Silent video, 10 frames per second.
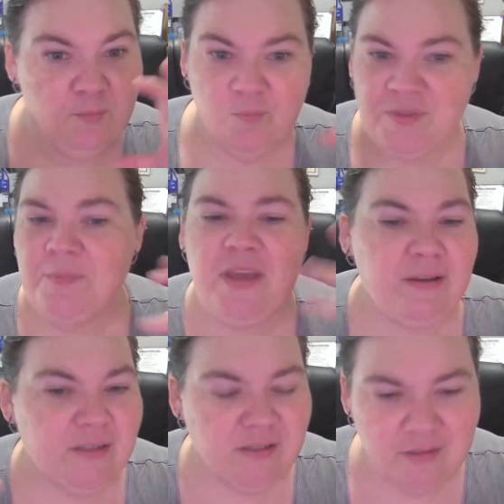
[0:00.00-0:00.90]
something
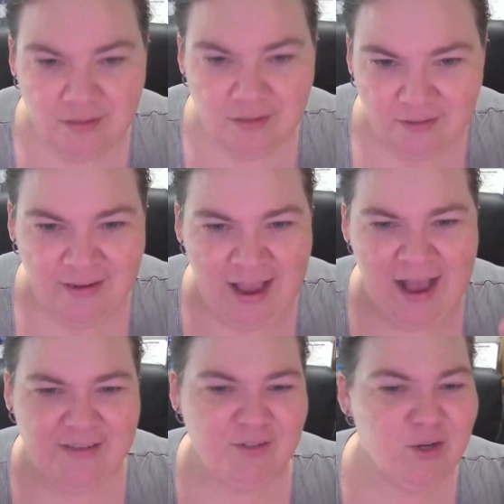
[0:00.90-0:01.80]
else
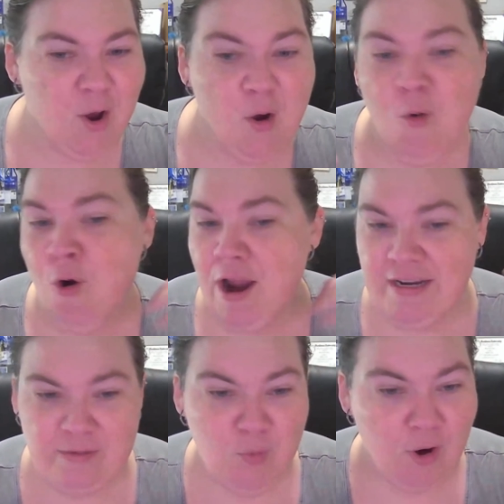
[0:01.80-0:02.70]
has to go, or I
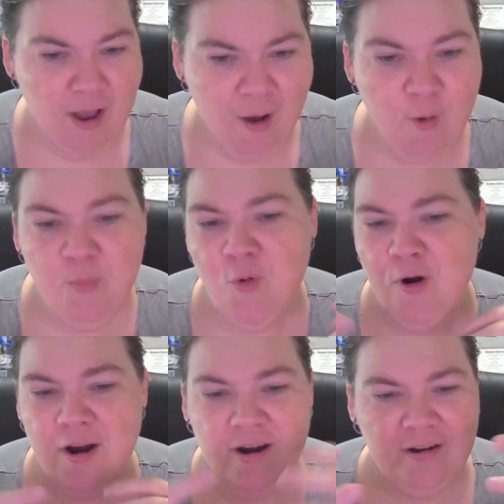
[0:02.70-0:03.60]
need more help,
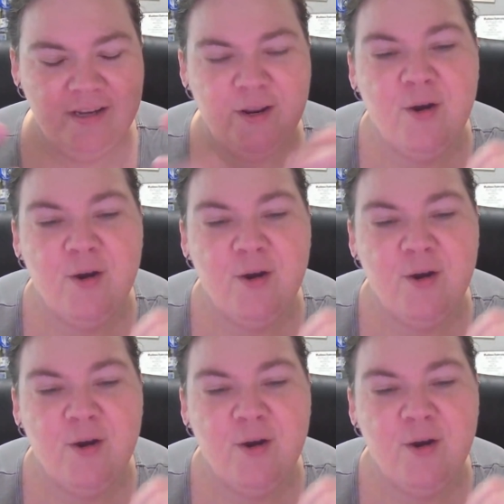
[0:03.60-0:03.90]
or